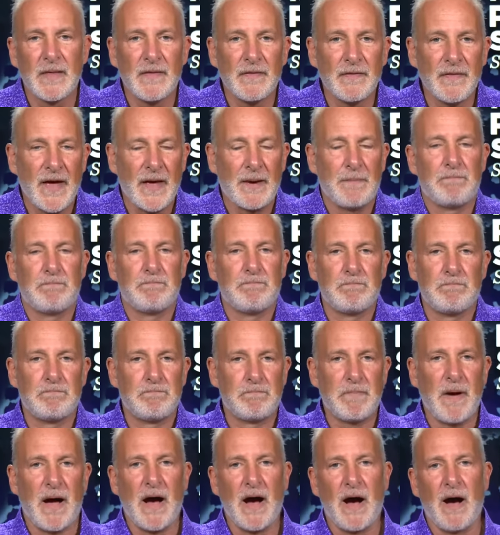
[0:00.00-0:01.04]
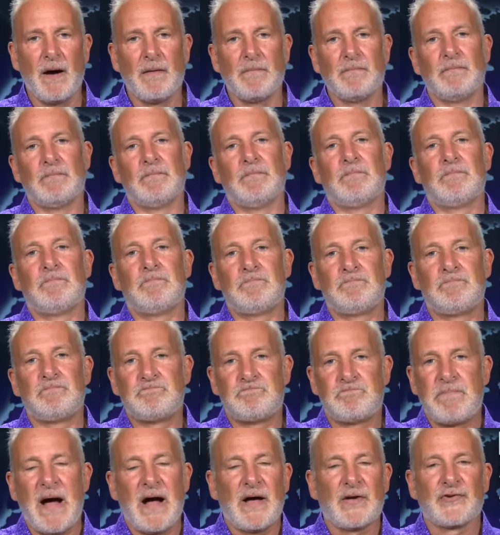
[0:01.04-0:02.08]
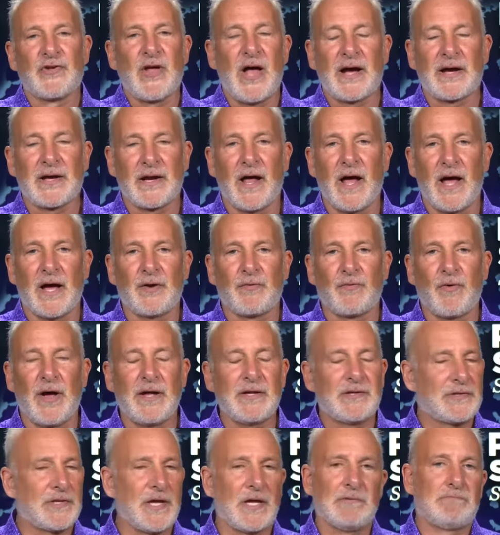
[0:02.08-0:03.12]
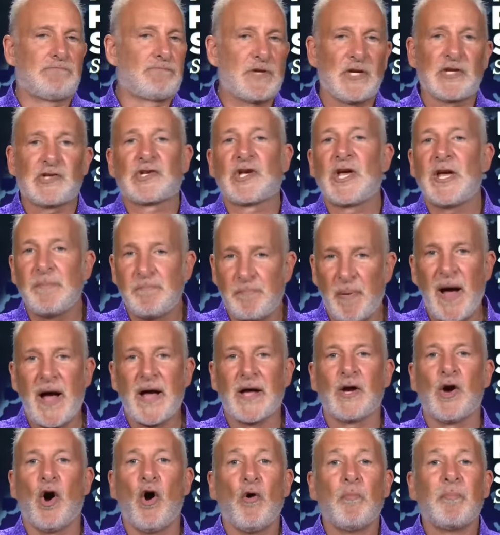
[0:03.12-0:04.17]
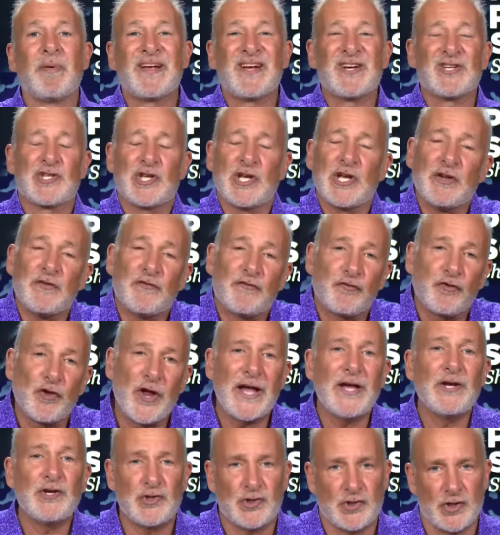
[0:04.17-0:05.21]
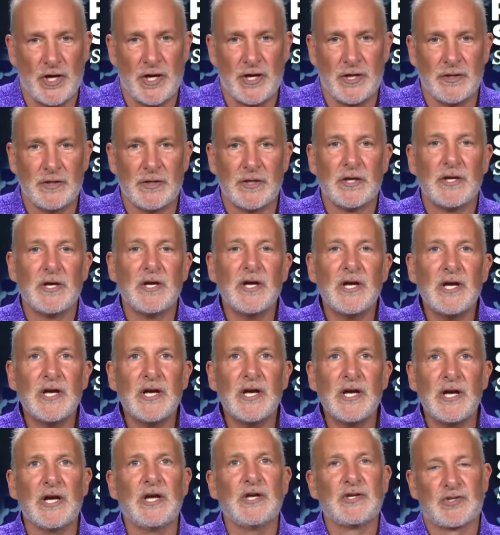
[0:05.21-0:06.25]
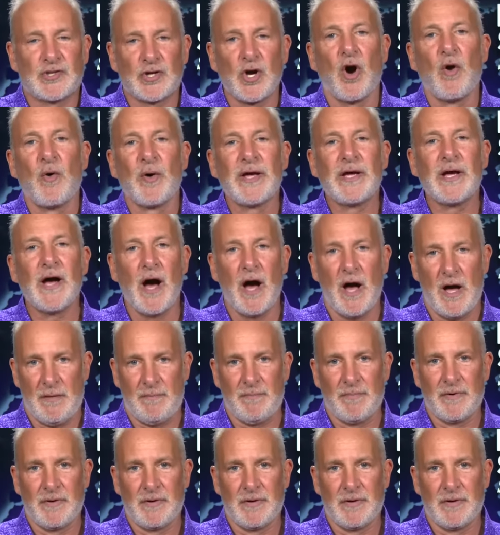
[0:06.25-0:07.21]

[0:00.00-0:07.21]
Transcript: that um, Powell's not going to hike rates, then just keep buying gold because inflation is going up.